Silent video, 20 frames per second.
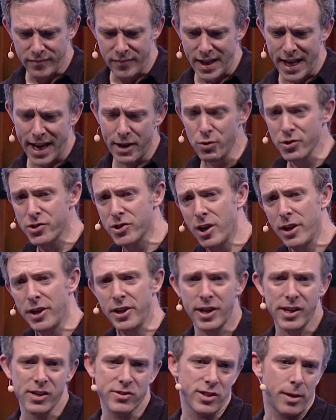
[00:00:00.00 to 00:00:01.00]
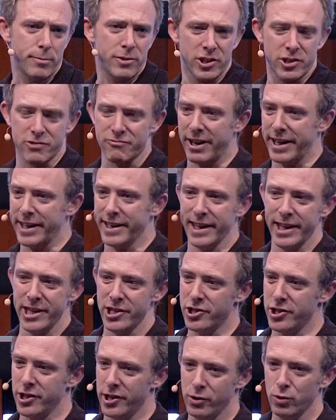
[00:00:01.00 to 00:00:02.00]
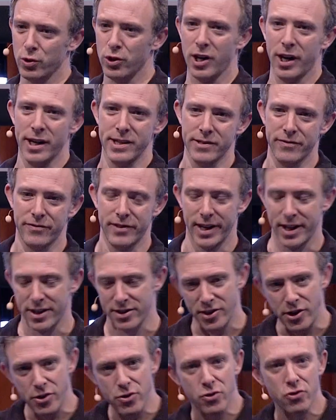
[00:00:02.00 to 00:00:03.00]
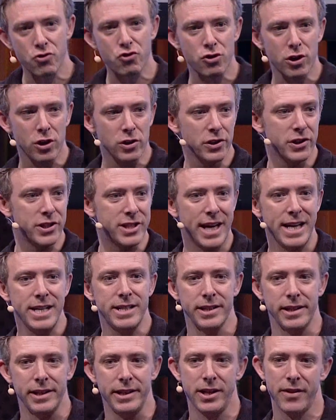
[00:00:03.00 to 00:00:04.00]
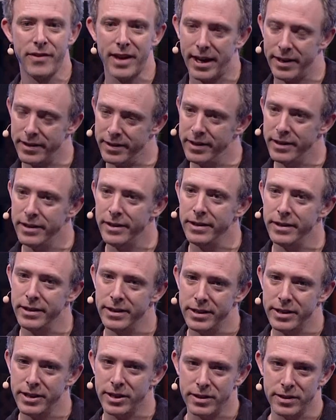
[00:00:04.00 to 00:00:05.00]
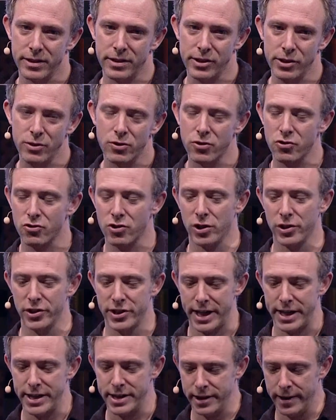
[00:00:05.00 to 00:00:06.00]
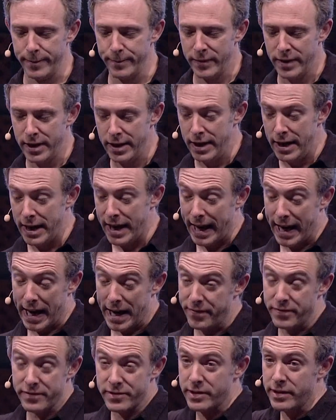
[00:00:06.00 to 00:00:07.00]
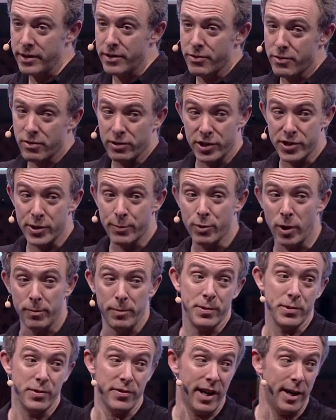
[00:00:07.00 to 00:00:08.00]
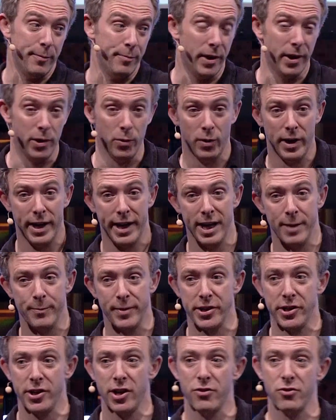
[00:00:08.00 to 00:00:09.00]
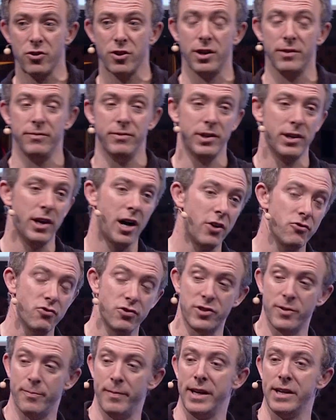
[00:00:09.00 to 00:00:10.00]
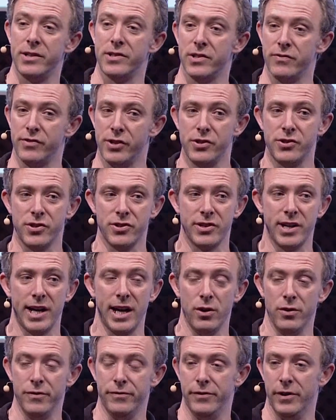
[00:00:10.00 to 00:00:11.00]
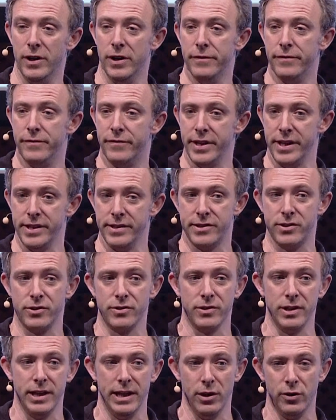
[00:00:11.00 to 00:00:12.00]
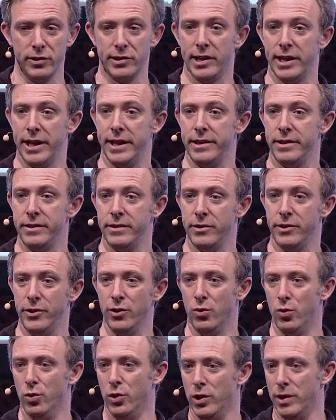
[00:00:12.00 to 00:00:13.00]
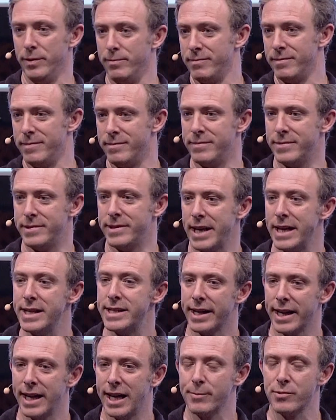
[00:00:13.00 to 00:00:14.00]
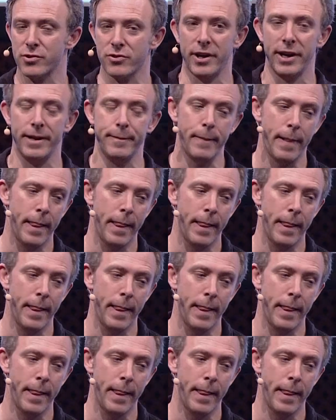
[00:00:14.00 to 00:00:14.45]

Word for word: and also, you know, you're subject to regulation and all kinds of things, and you control the data. You know, that, you control the data. And there are lots of problems with that, by the way. I mean, you know, there are, there are hundreds of millions of users now of, of these uh, online, you know, or like dating apps, right?